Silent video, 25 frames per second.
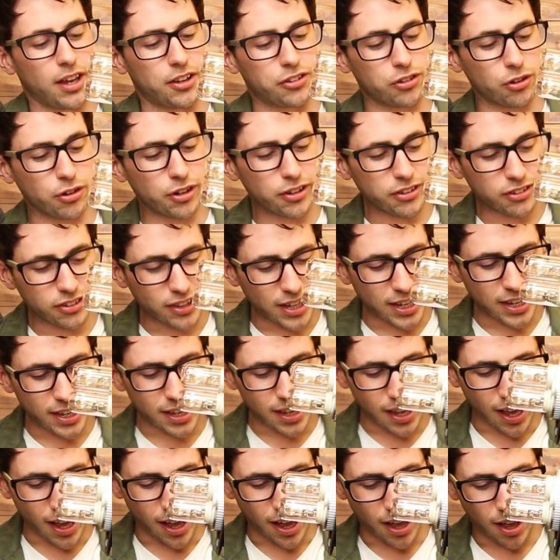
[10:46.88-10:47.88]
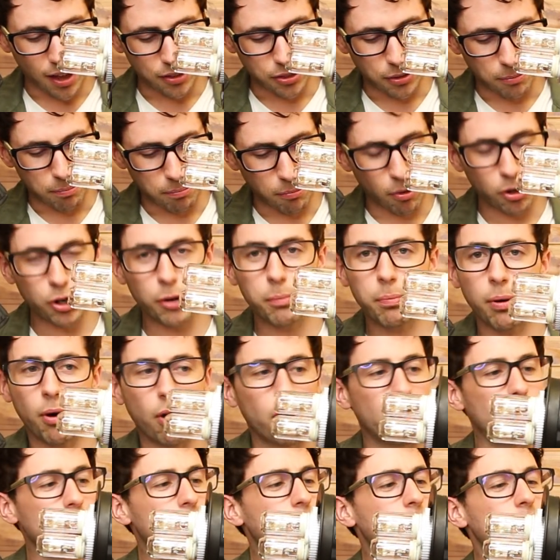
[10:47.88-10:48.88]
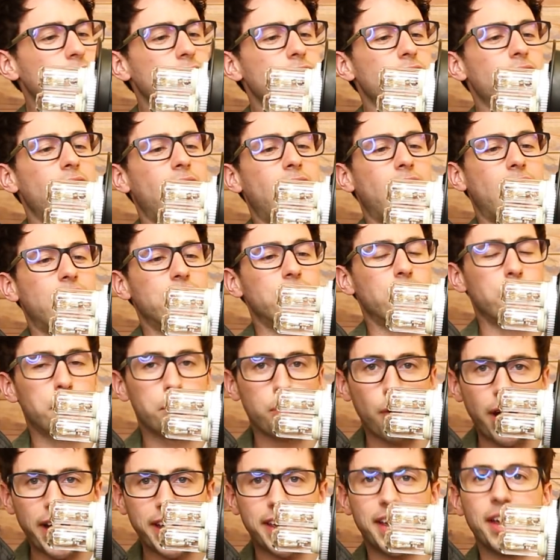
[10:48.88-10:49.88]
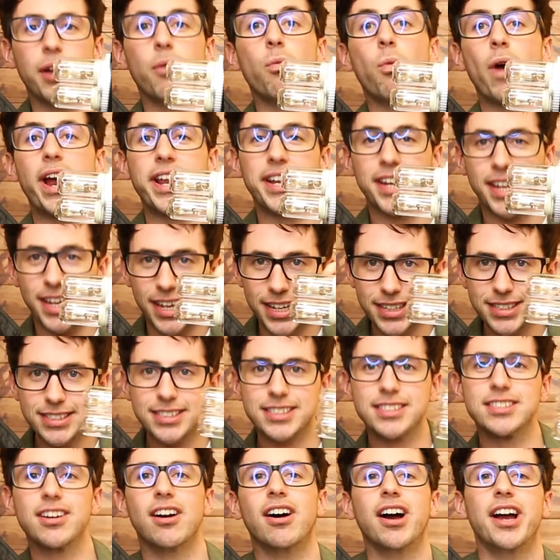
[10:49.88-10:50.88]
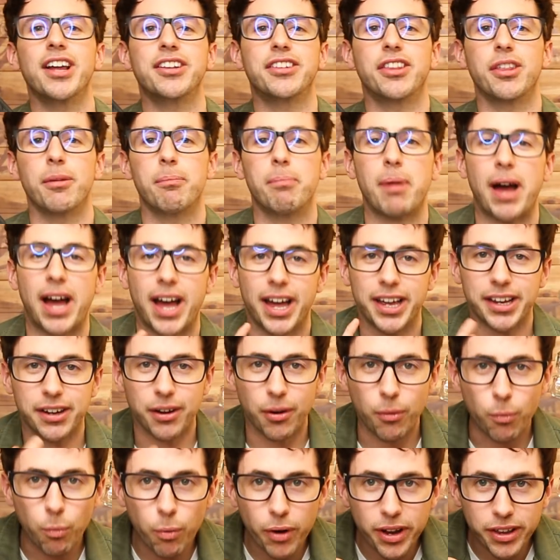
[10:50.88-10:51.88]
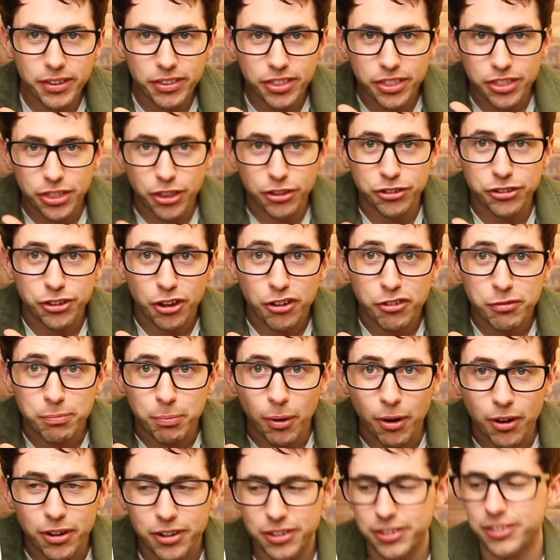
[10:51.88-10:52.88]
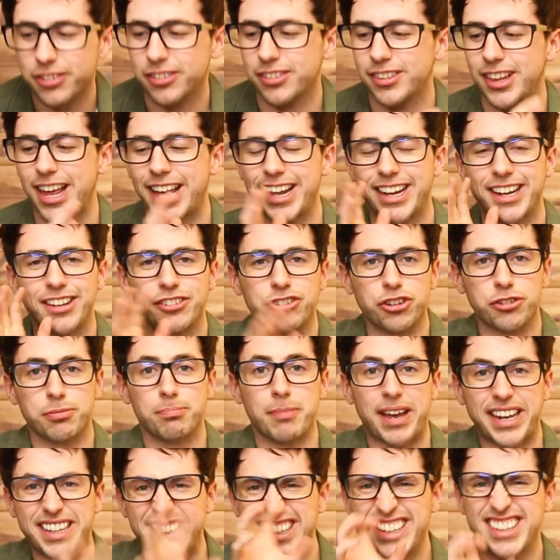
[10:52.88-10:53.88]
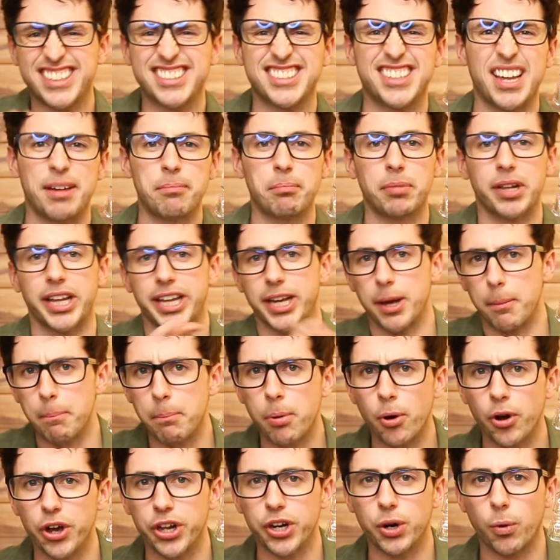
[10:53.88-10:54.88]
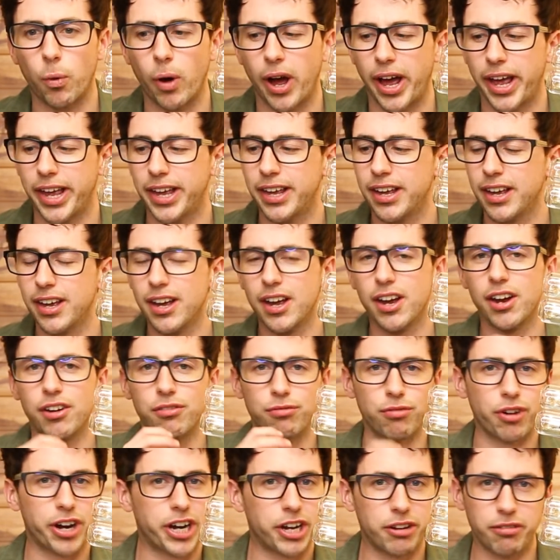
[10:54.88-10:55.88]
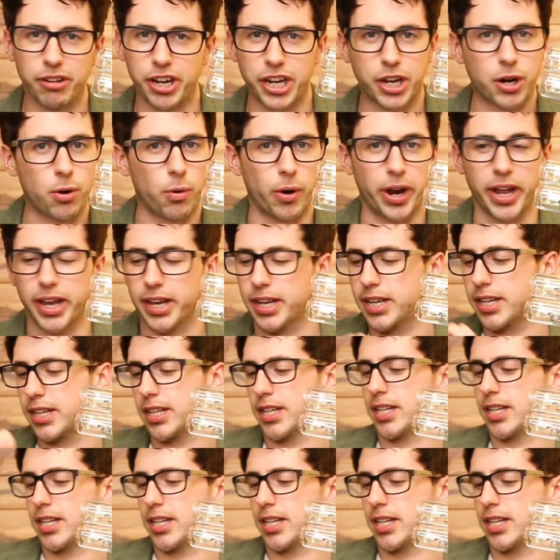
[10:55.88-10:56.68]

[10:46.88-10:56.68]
As long as the monopod and the bracket went inside the bag with the softbox, then it just made the assembling and putting away really, really quick.